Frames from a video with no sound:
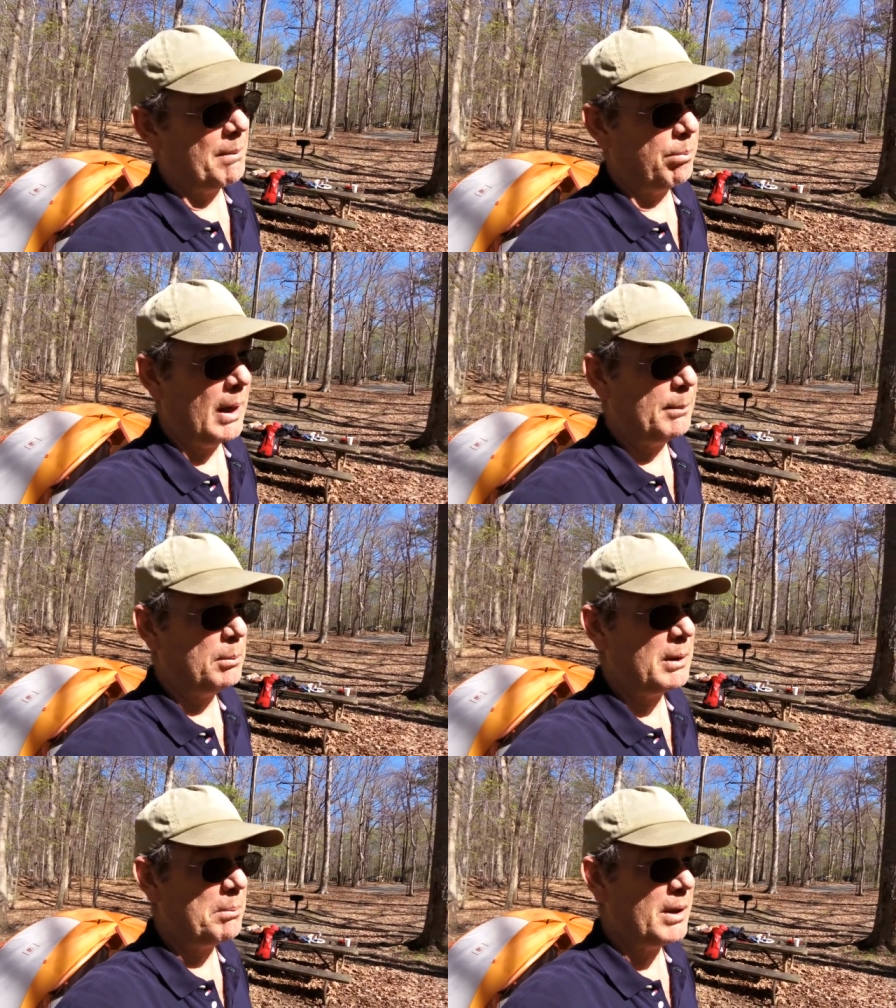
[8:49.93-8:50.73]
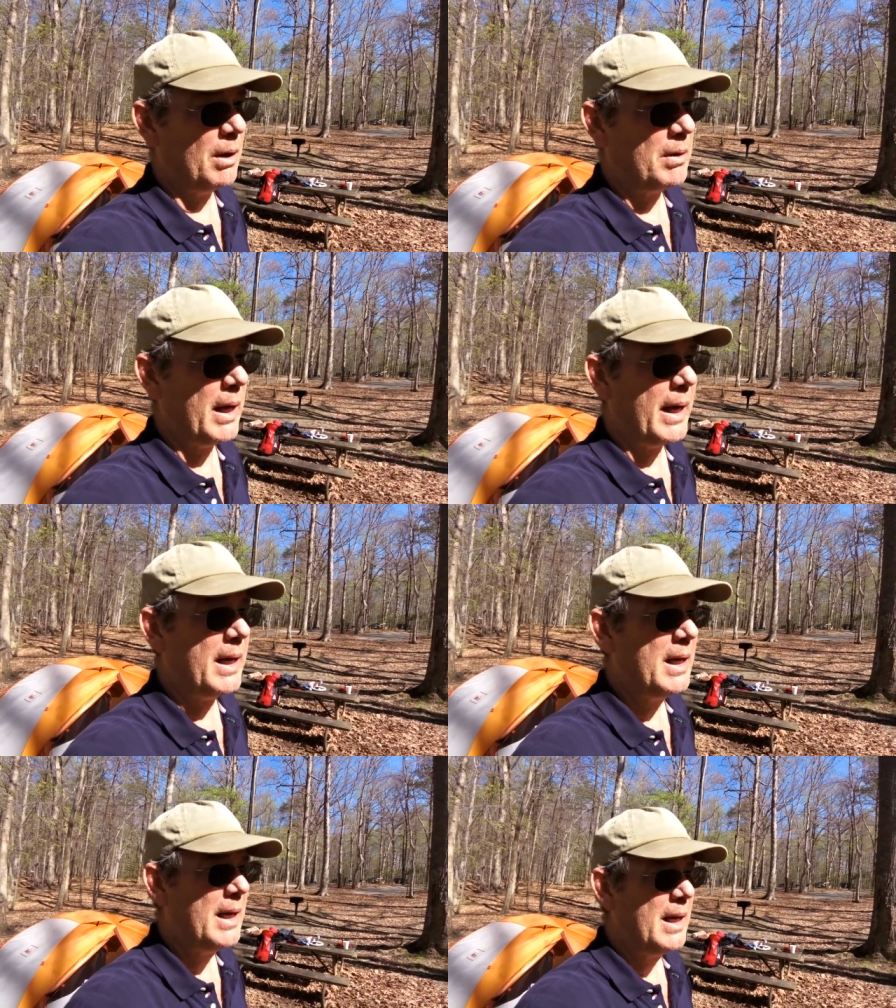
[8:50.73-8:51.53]
I'd probably be okay.
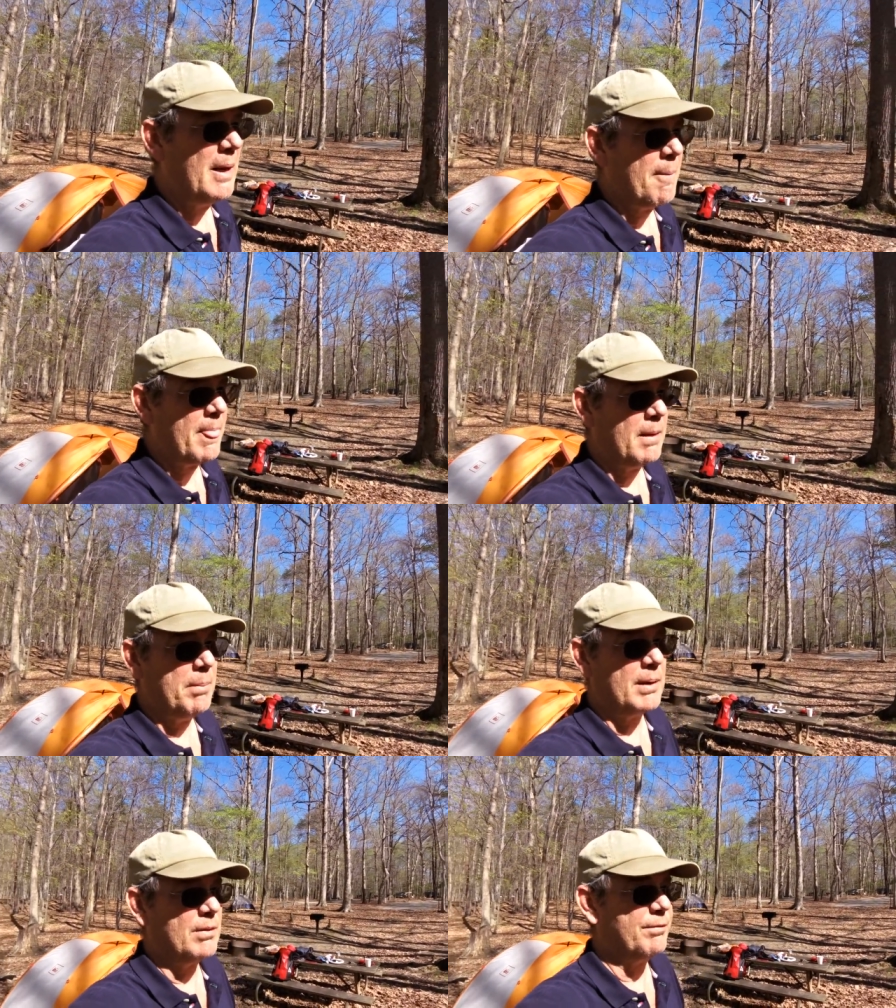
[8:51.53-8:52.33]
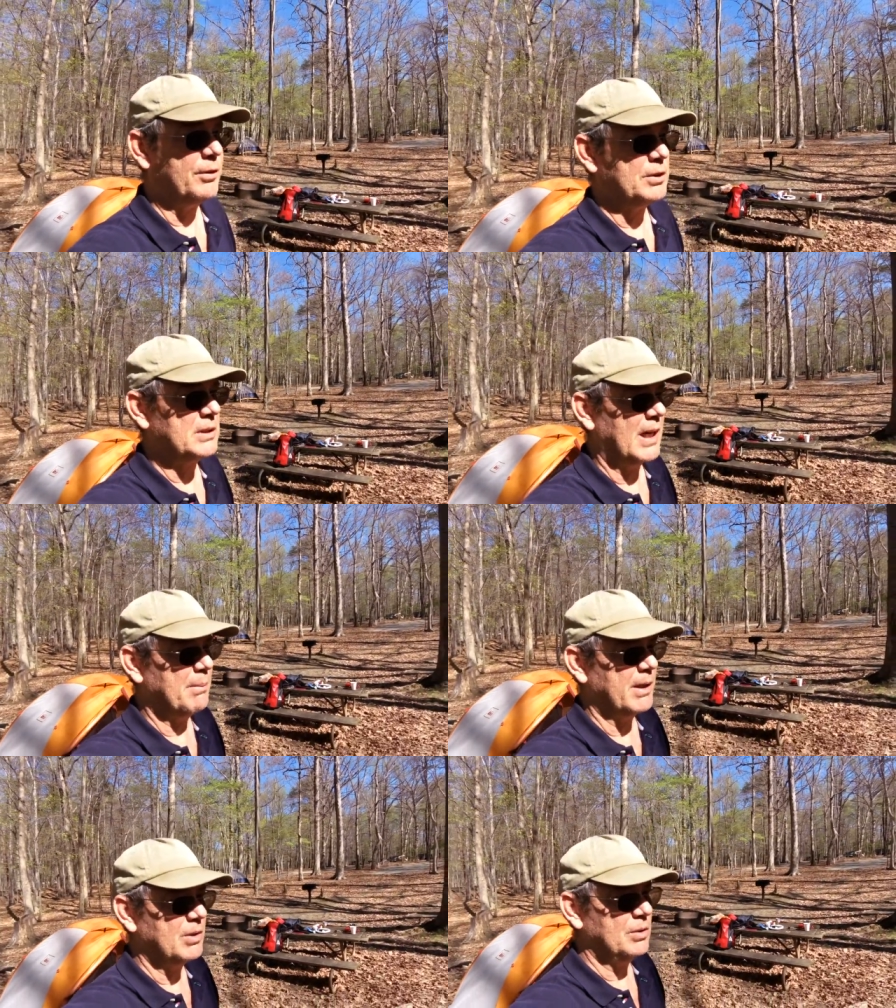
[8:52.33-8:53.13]
But the first time
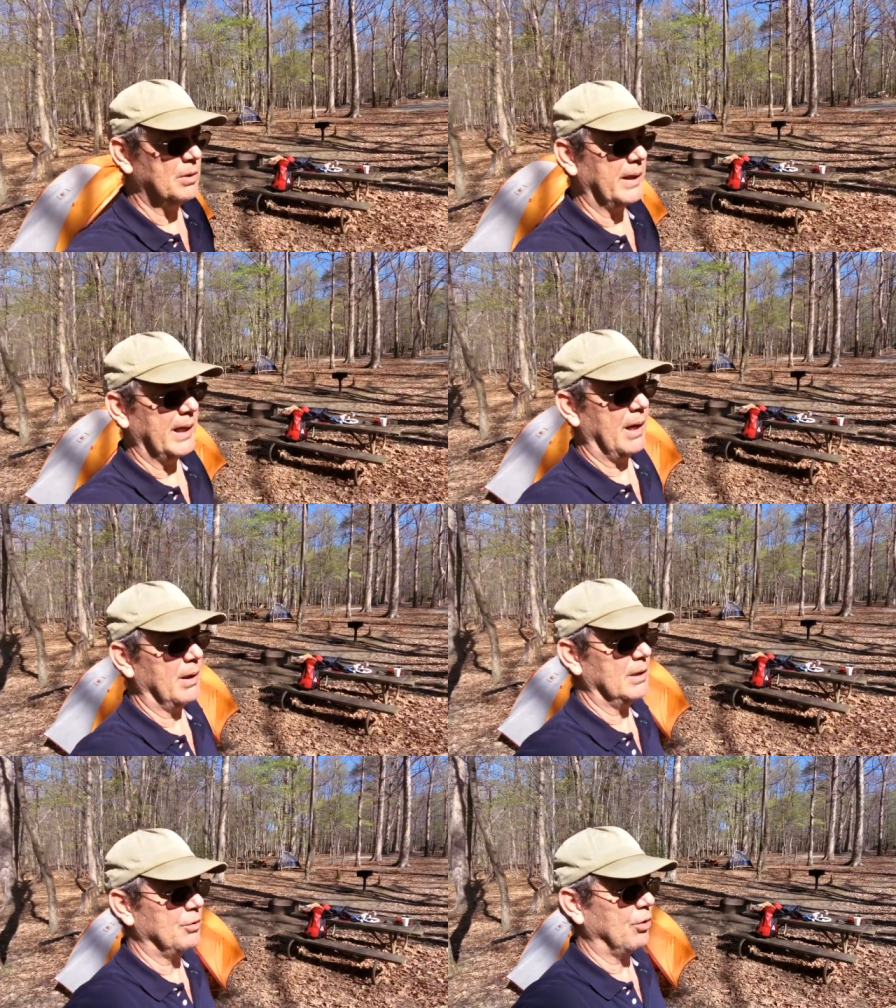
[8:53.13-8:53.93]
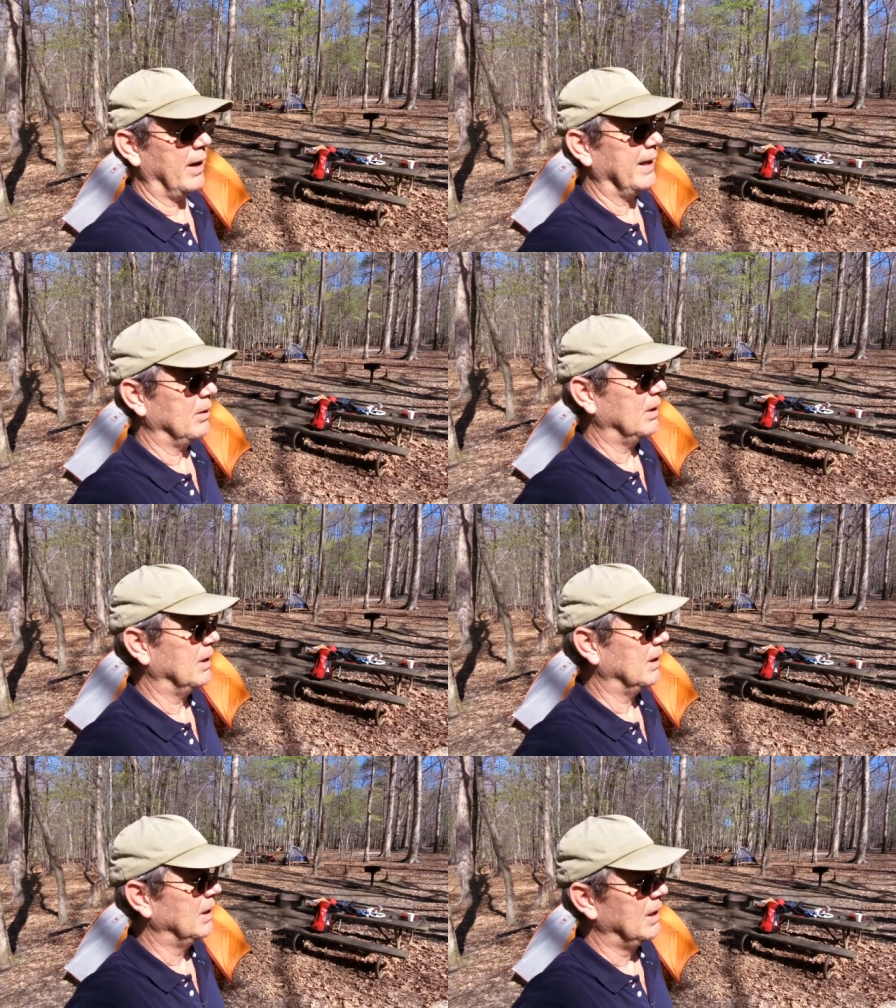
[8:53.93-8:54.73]
I do it, I try it
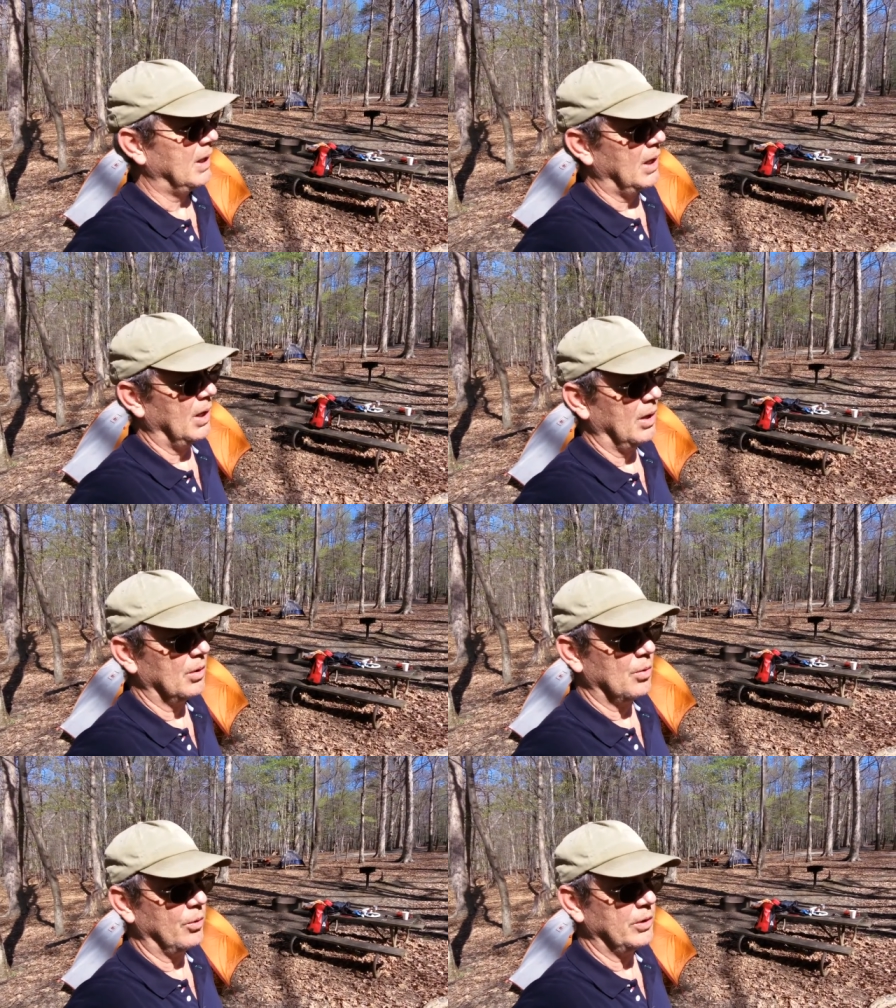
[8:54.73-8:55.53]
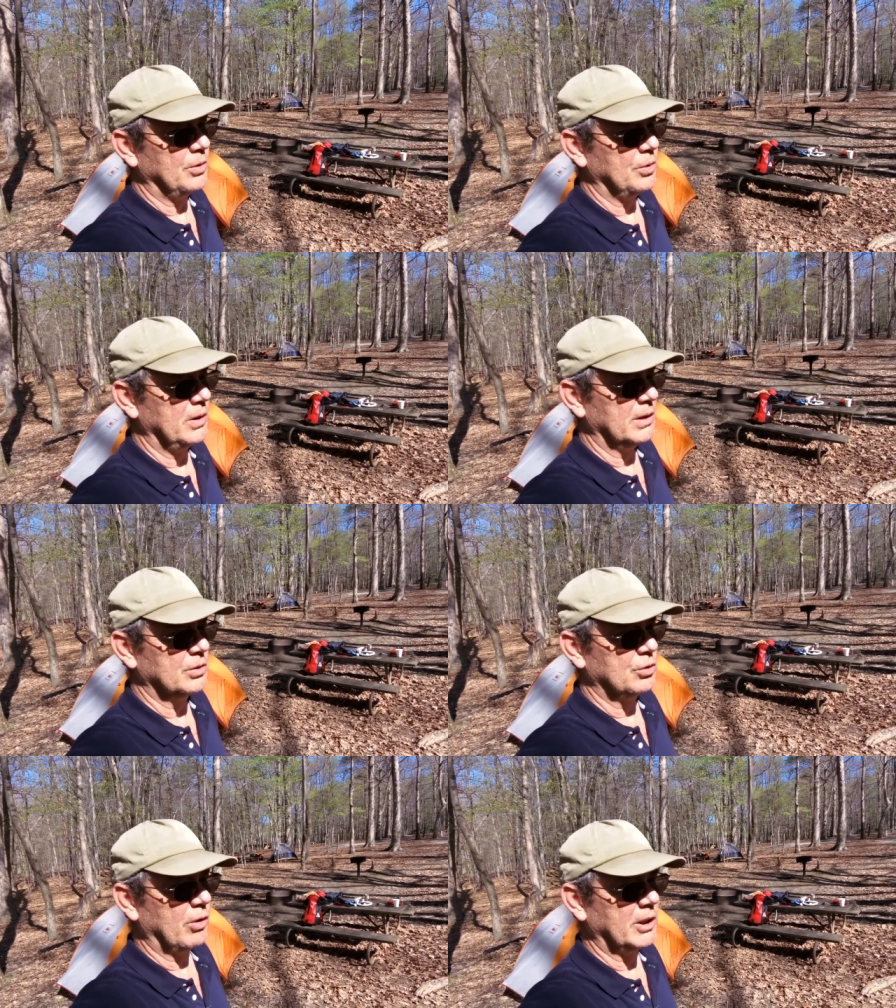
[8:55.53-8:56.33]
according to the
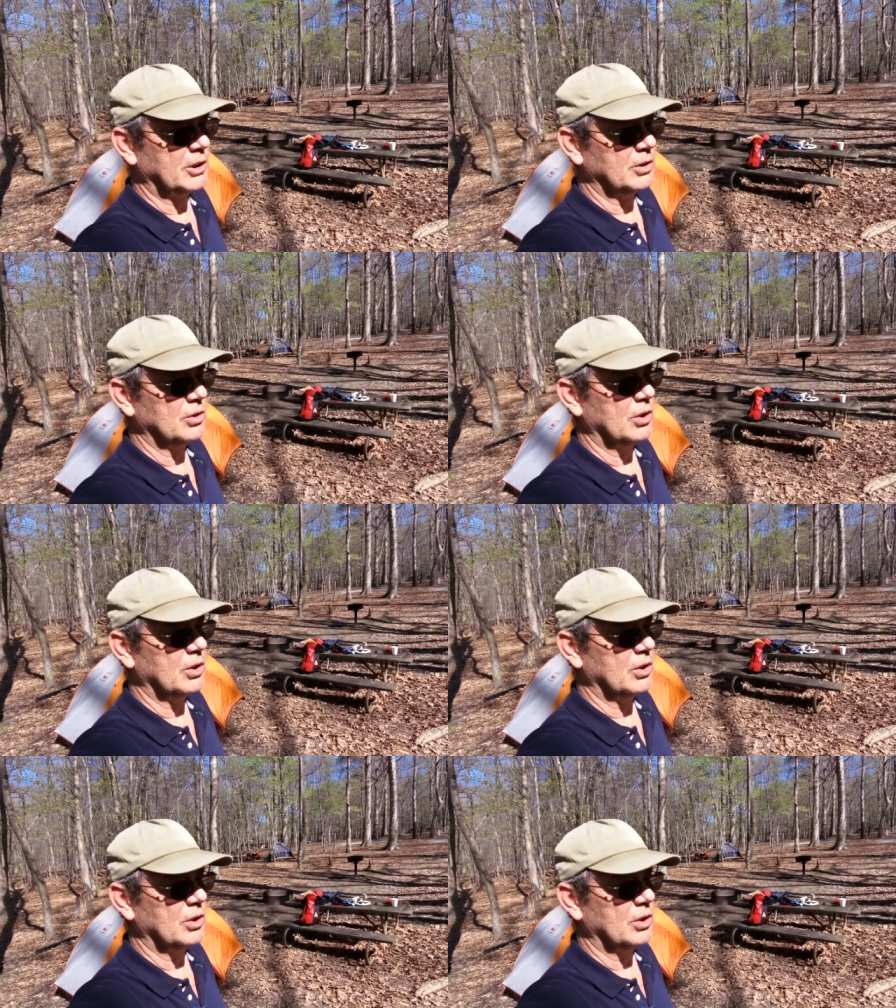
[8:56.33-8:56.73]
instructions.